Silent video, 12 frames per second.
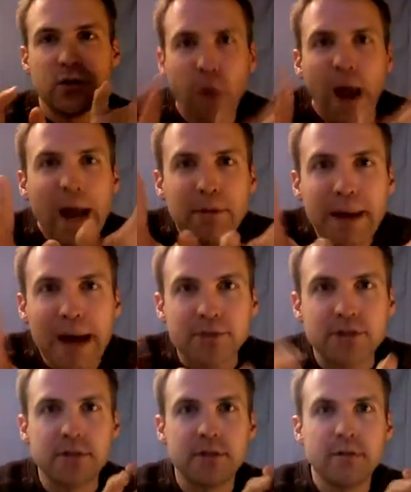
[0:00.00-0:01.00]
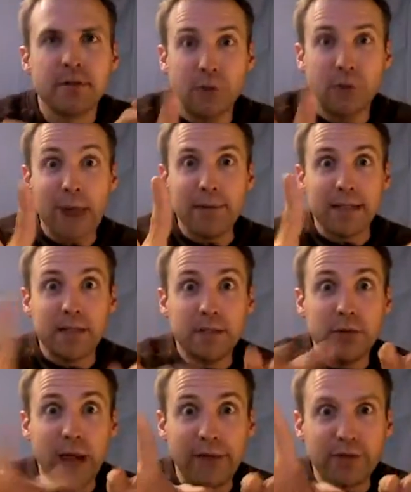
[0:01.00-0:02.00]
grab the mouse. Grab it.
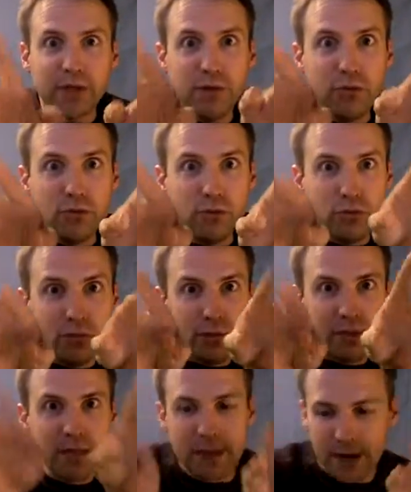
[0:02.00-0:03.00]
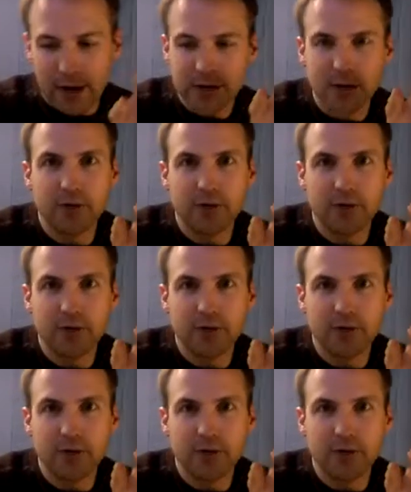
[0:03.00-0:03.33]
You got to use the mouse.